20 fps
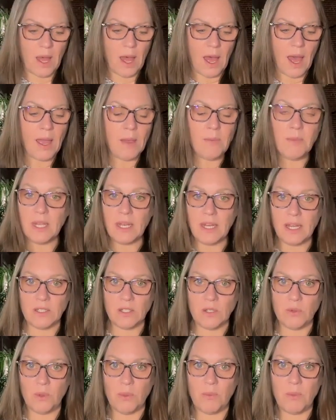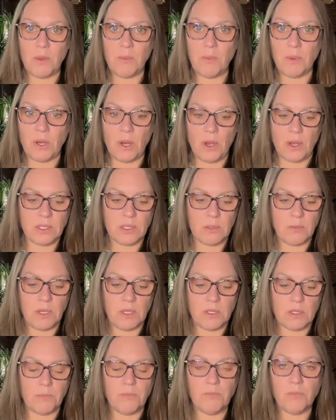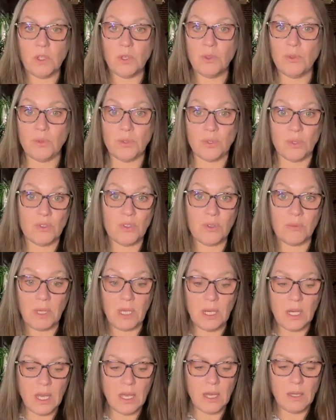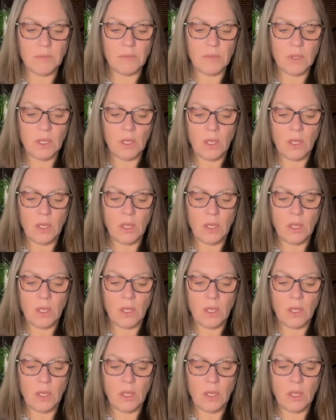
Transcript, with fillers: I'm connected with people in Ostomies through social media,